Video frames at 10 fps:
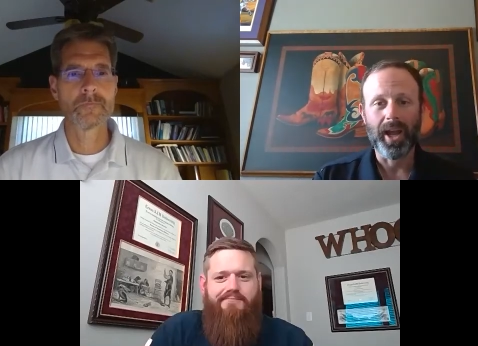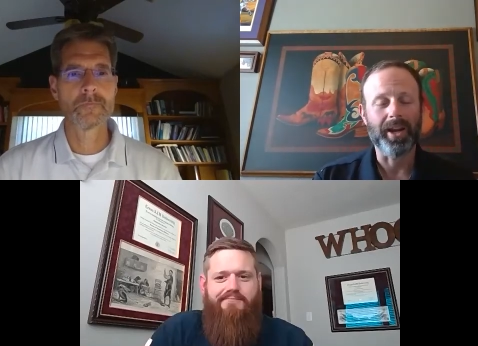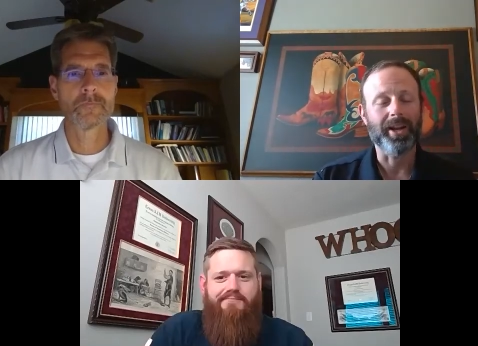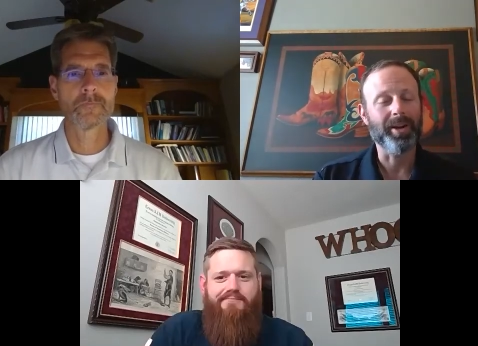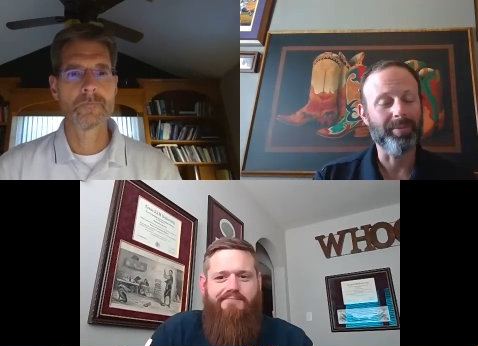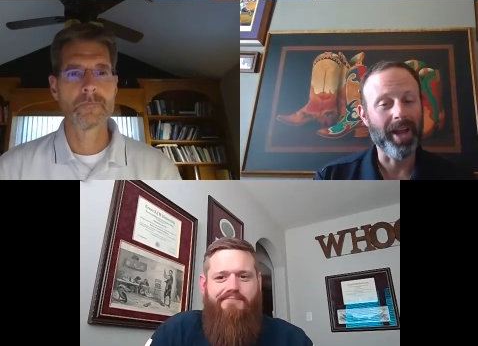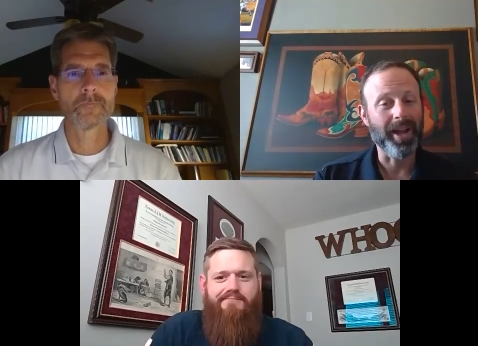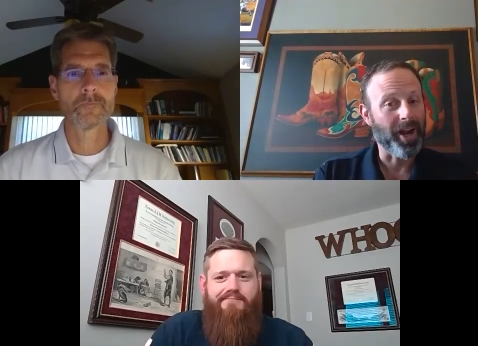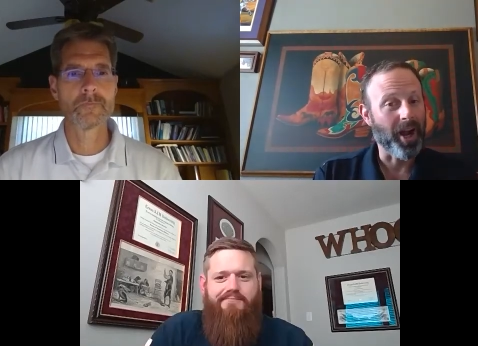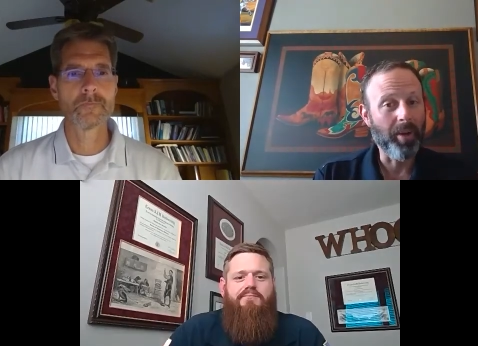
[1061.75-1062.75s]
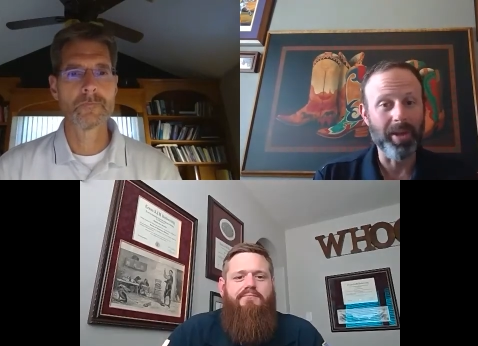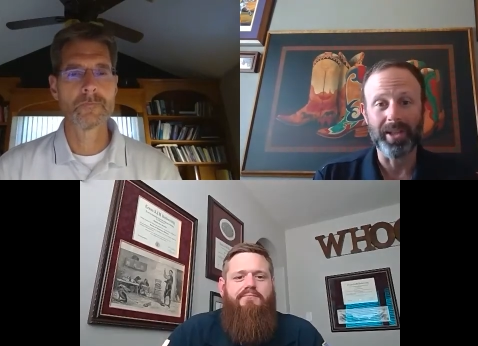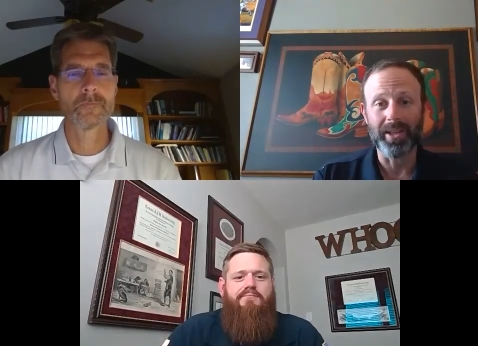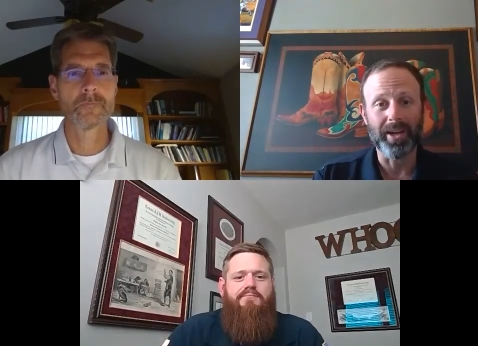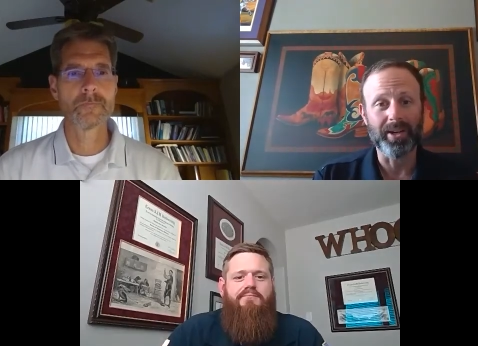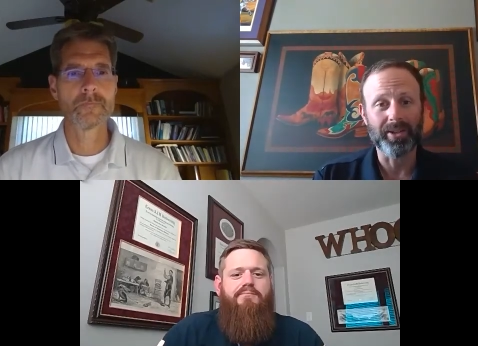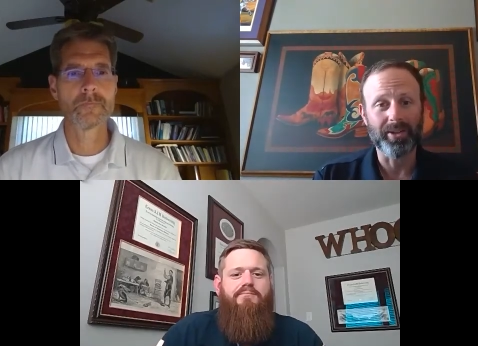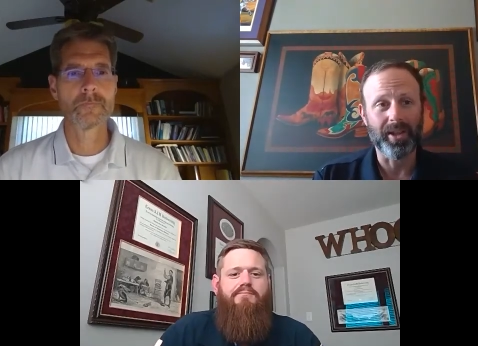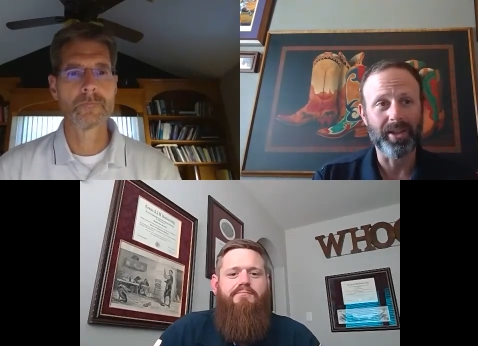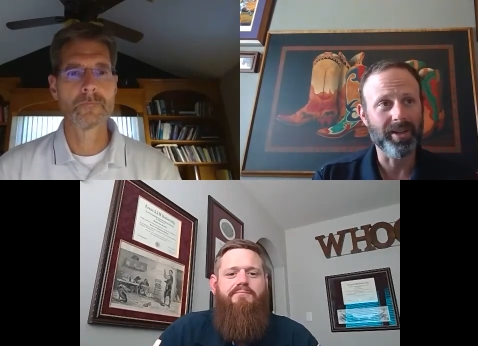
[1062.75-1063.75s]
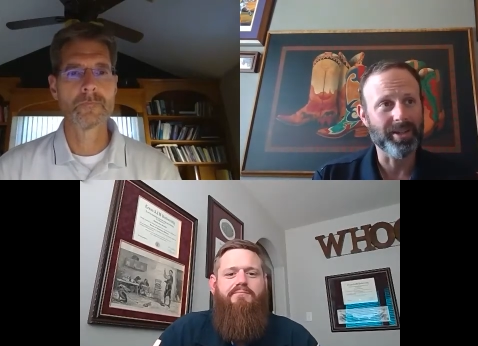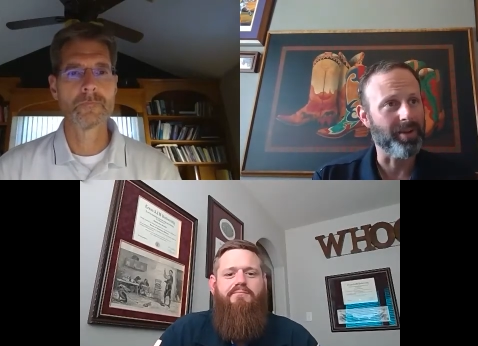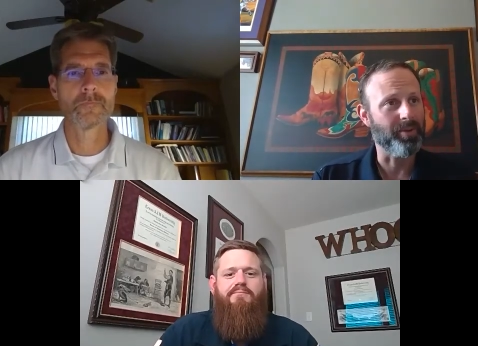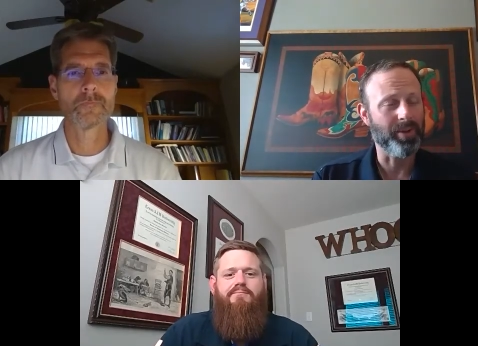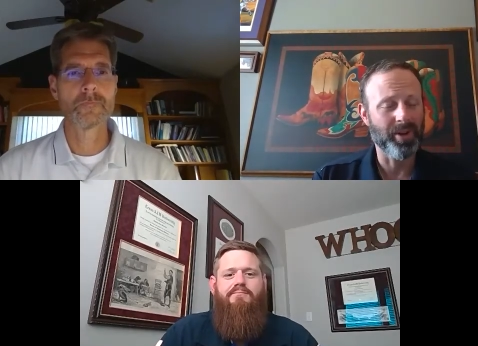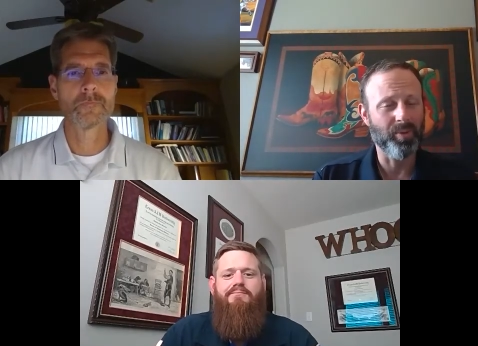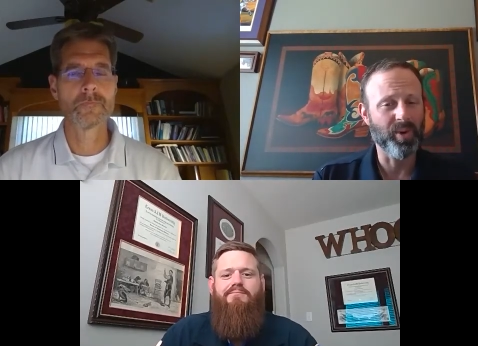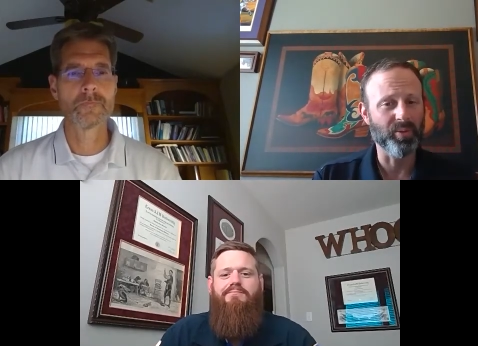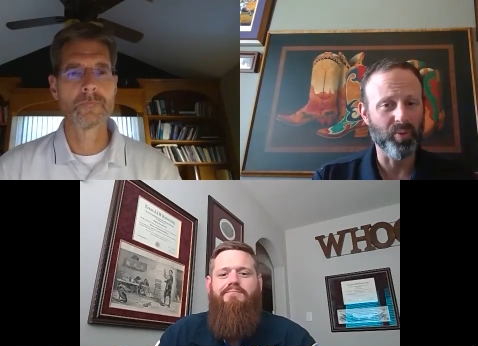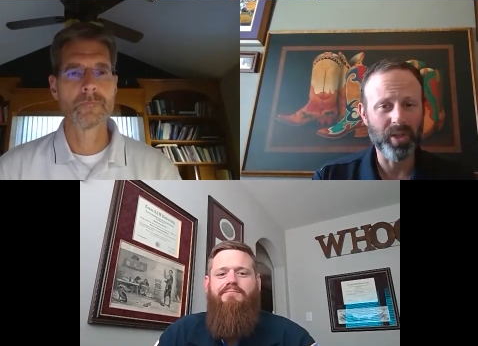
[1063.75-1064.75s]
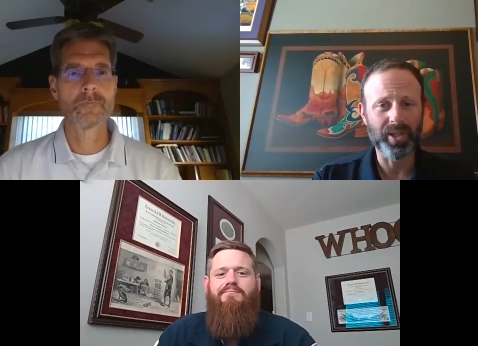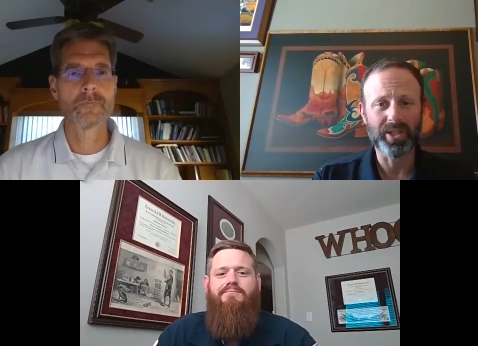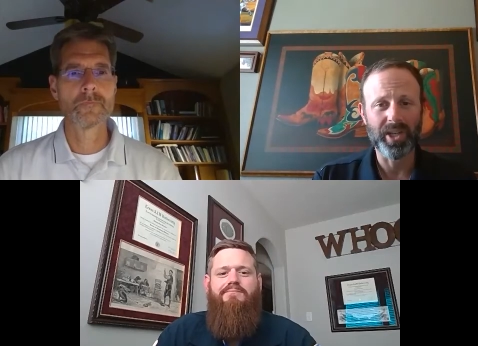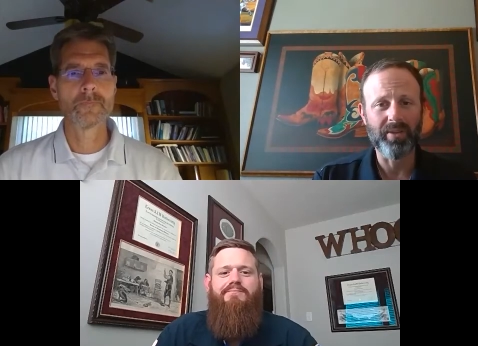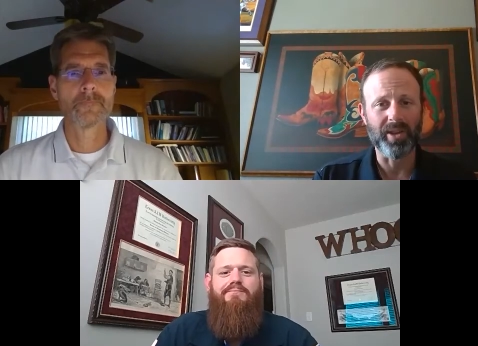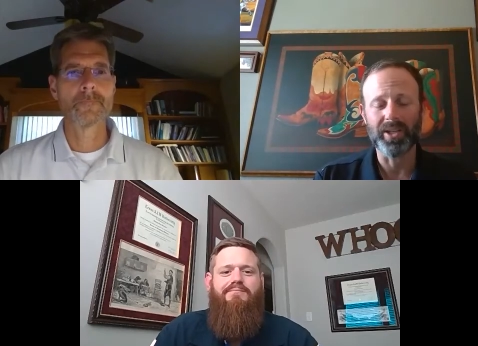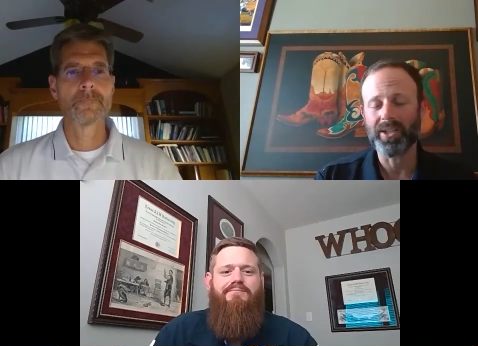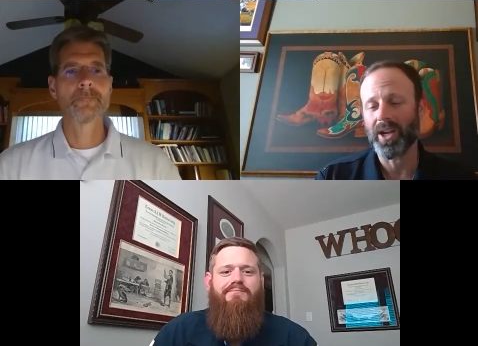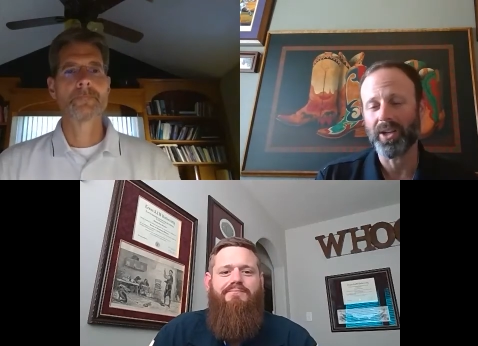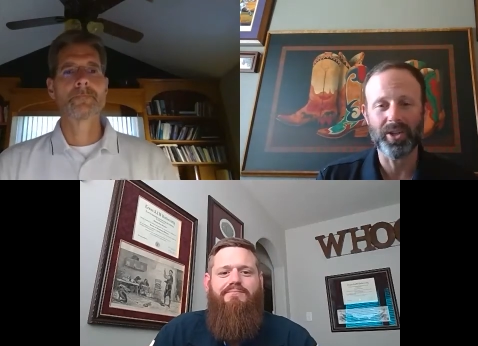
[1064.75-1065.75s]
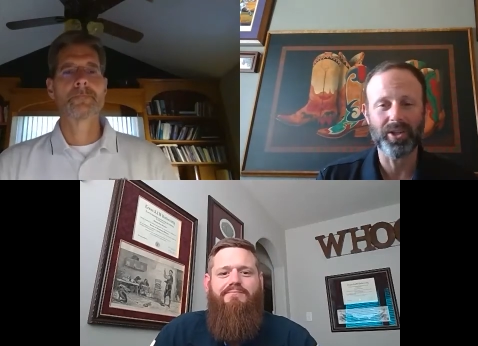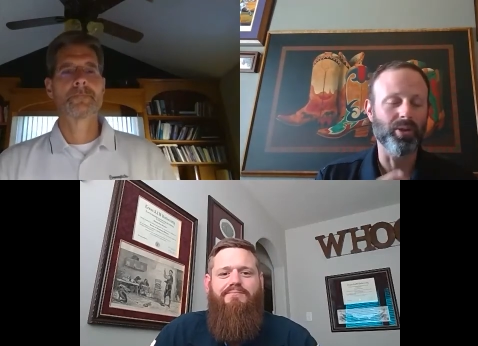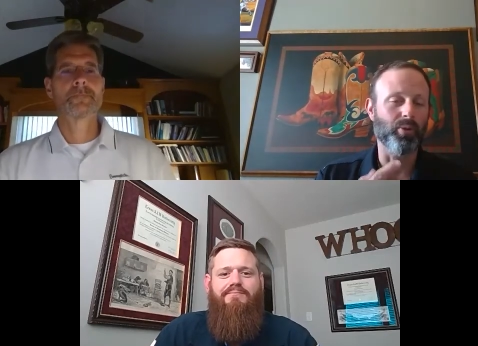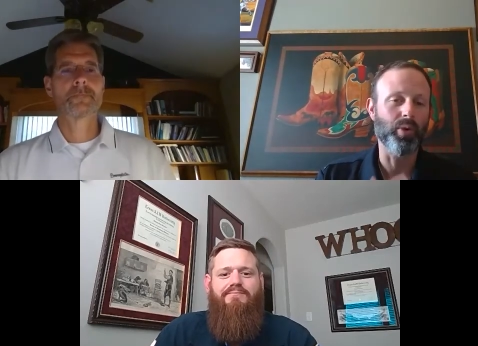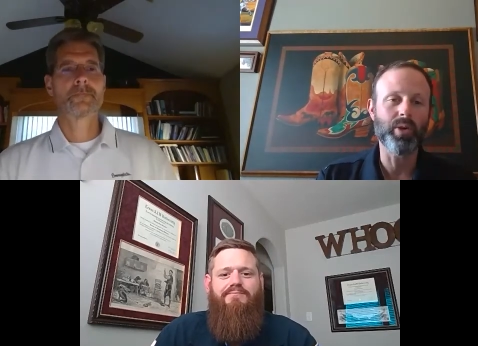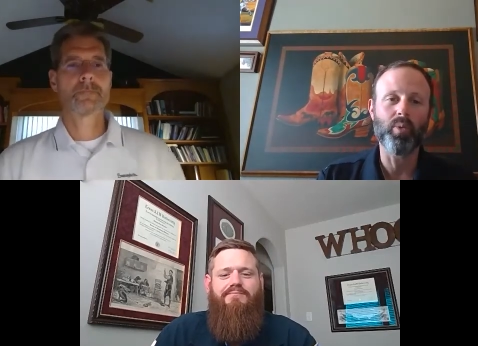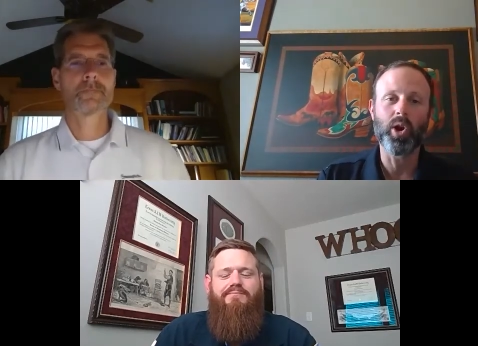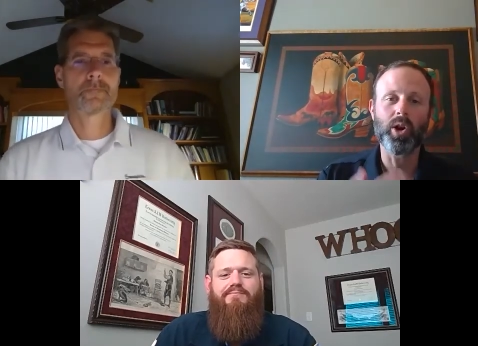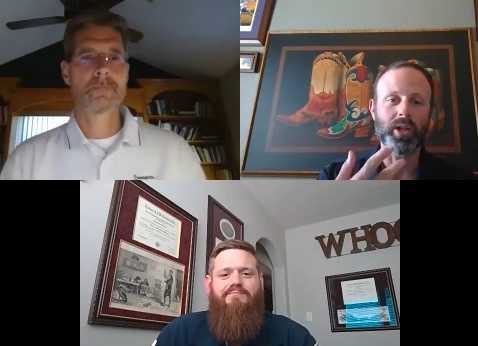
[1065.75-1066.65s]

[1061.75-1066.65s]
Speaker 1: had a couple had a comma in there so that they can say, well, you know, we're really saving. It's not just the rework